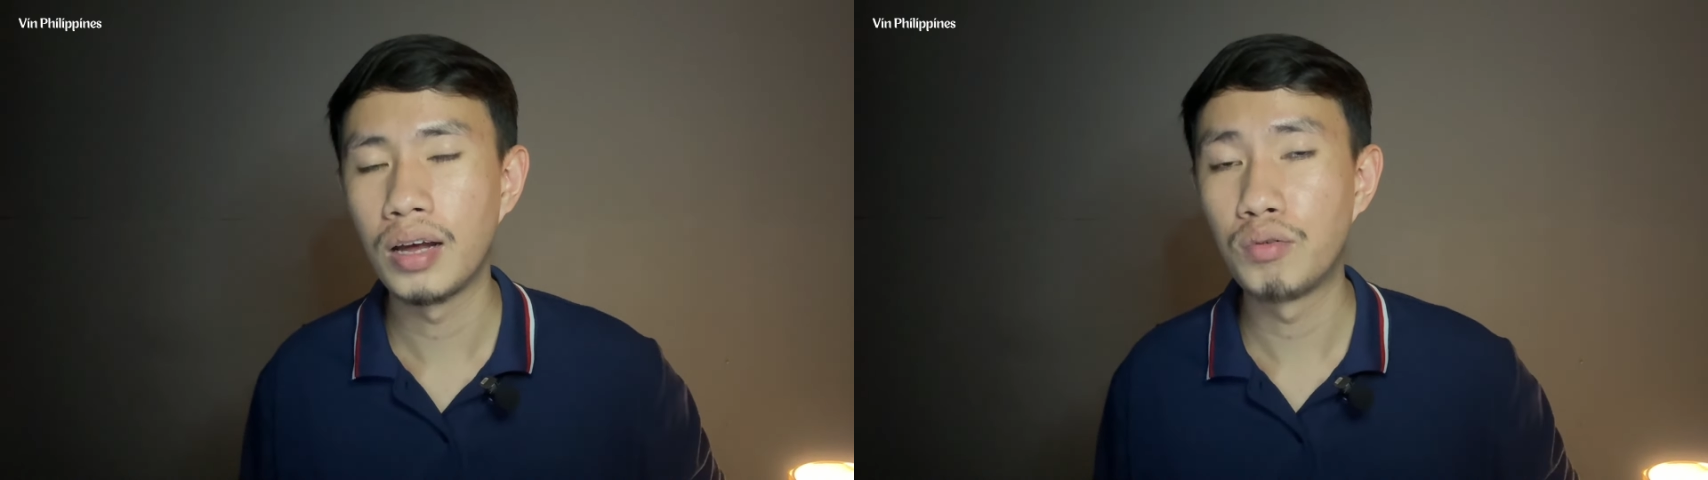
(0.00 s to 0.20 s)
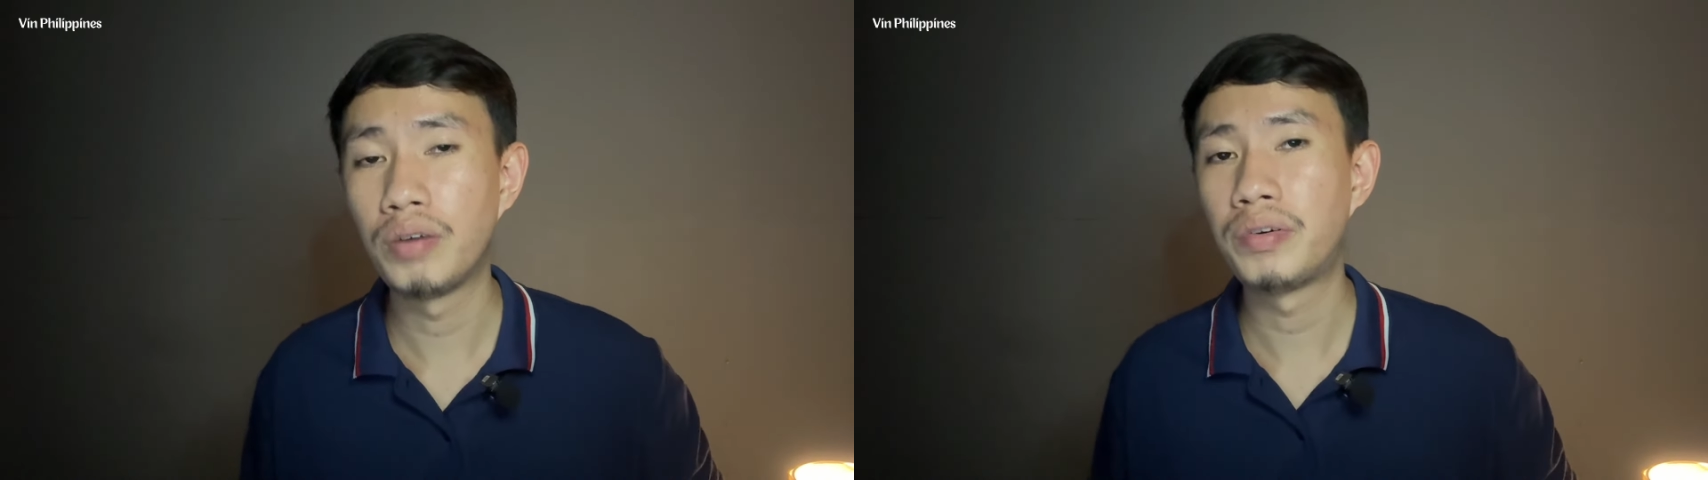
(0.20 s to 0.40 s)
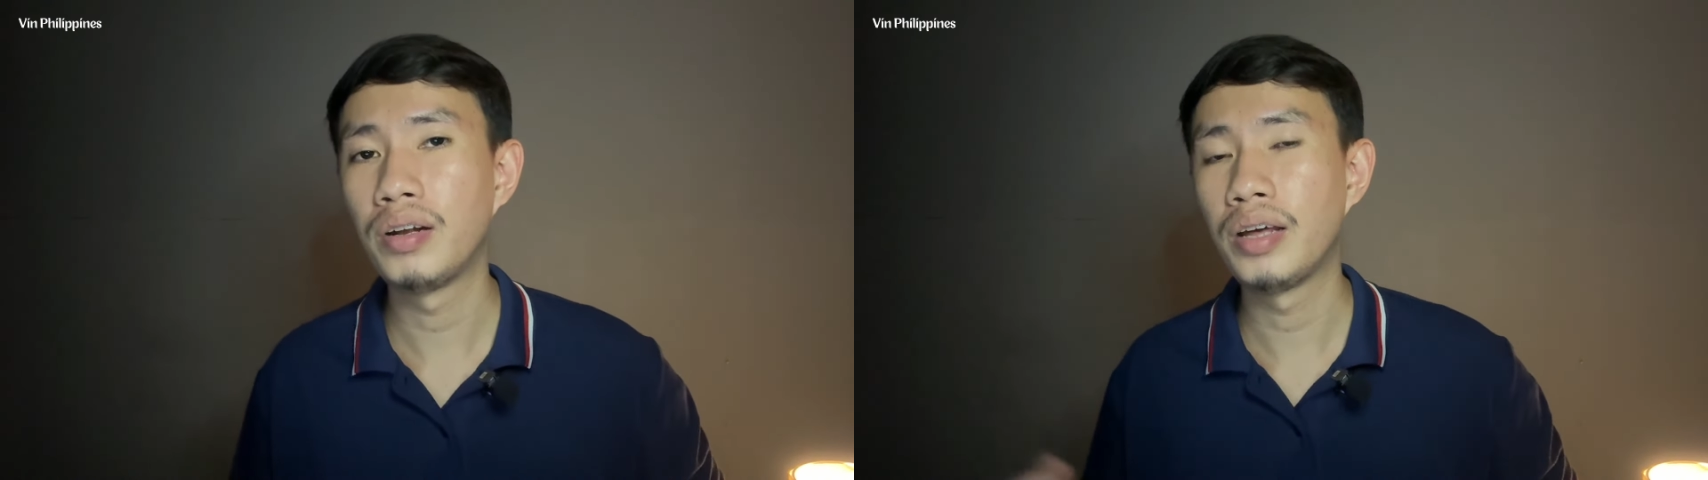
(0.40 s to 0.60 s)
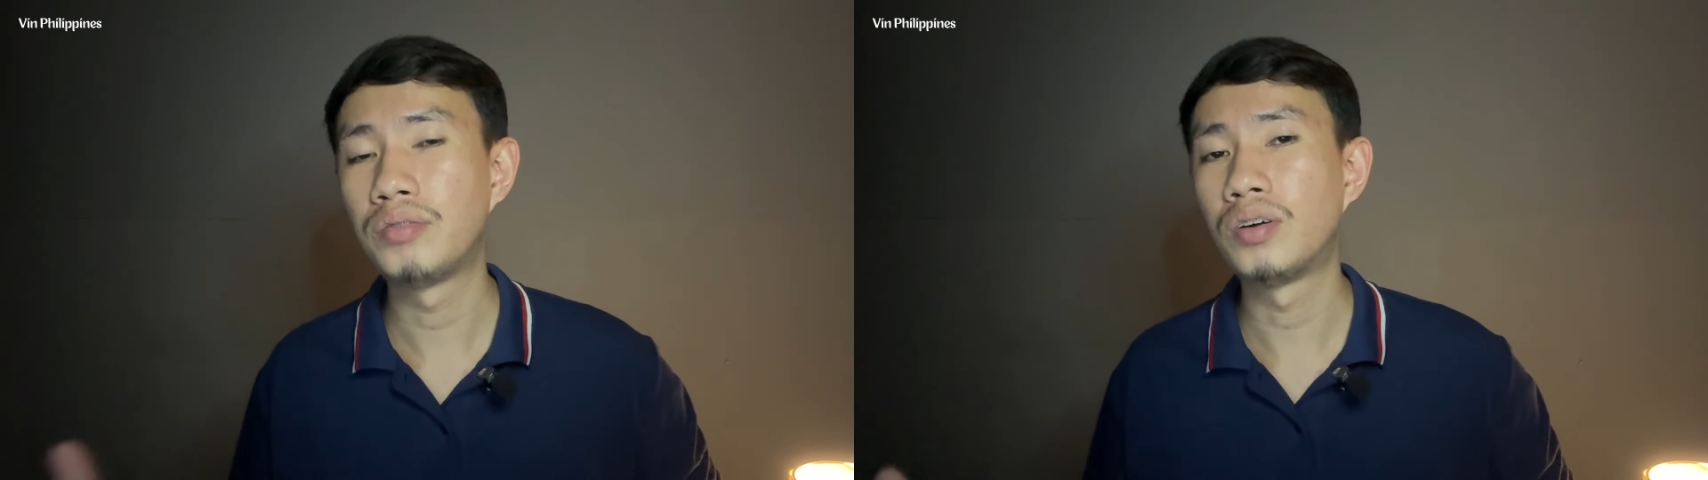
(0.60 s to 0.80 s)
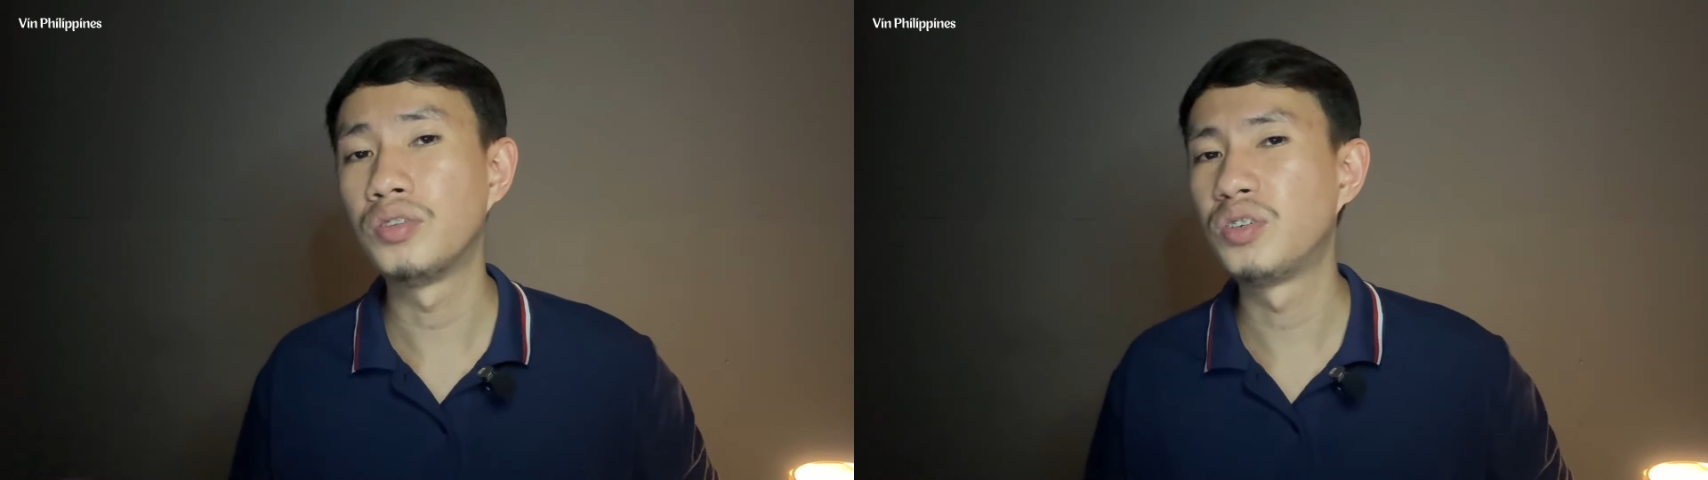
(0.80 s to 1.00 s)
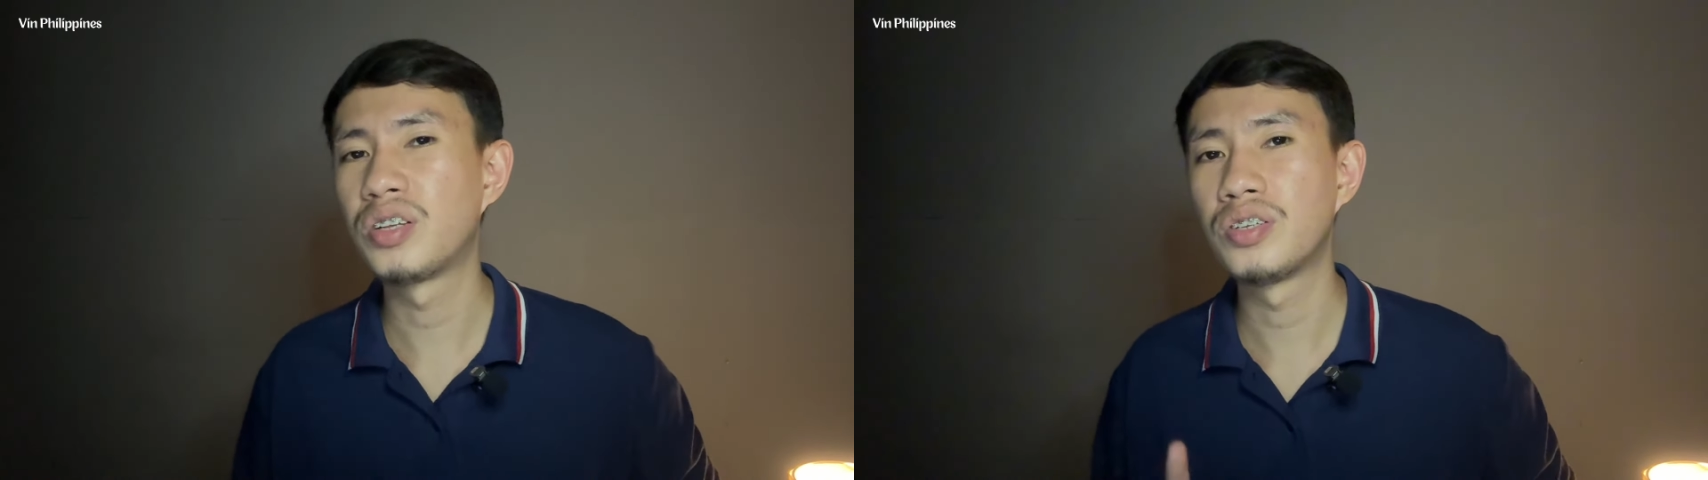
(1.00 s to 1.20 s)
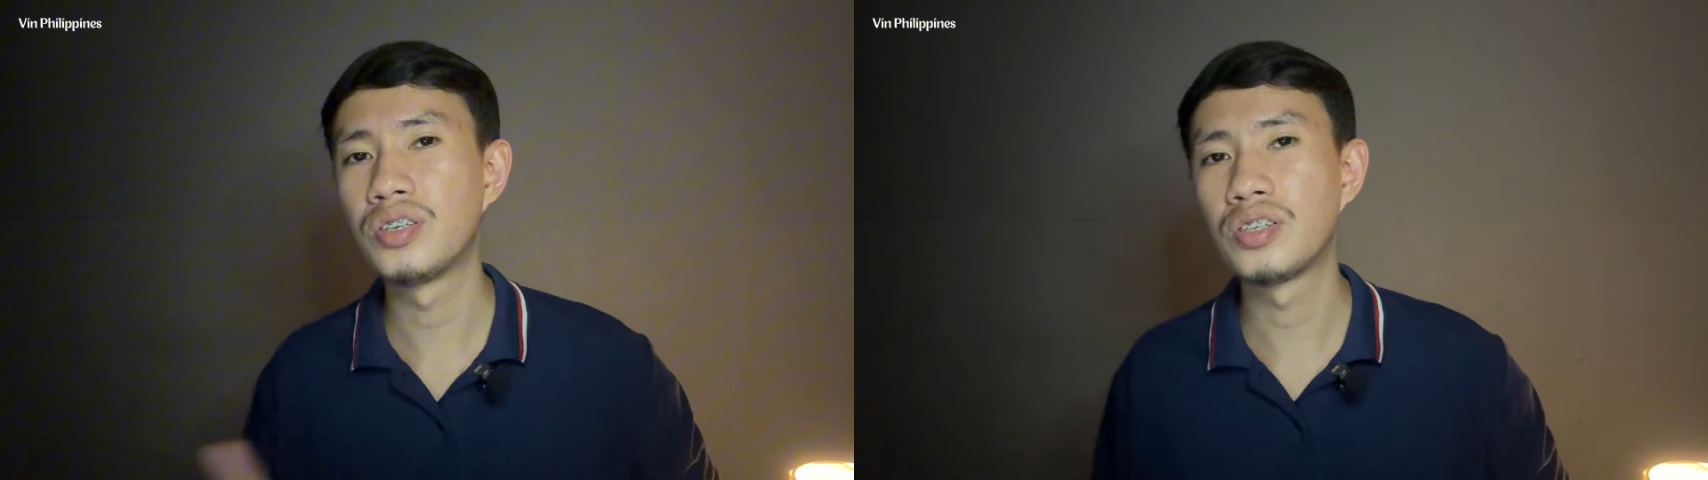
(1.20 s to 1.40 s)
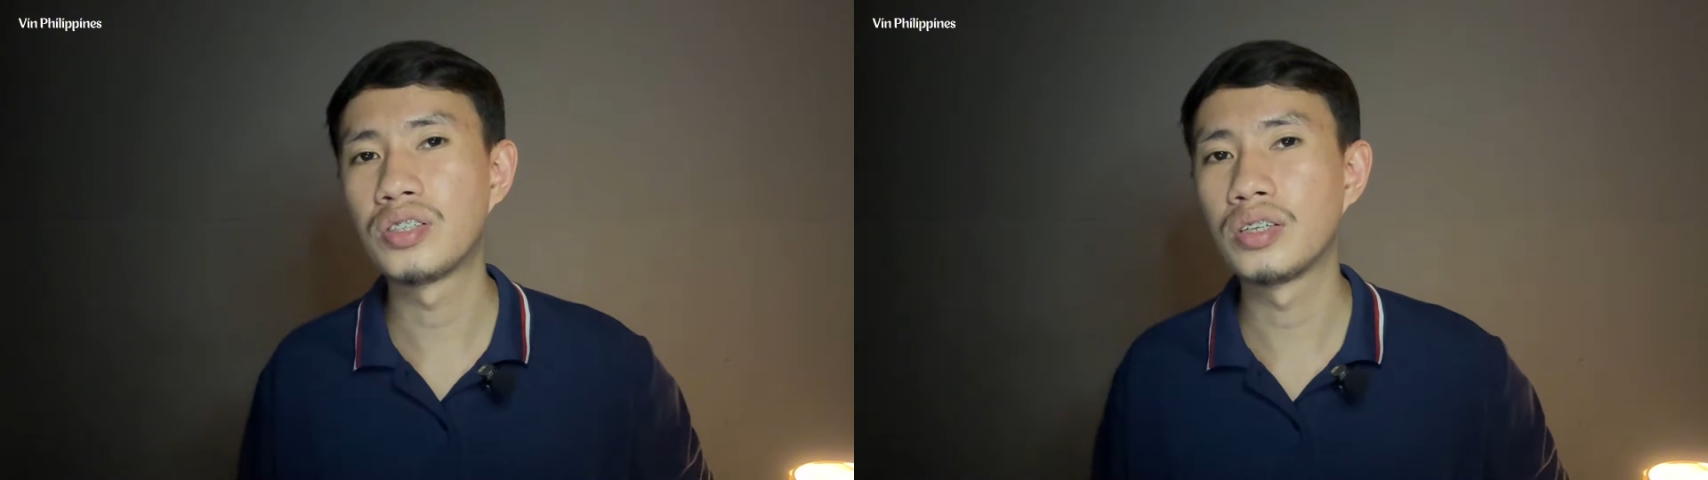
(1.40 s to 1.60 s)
However, later on, you can just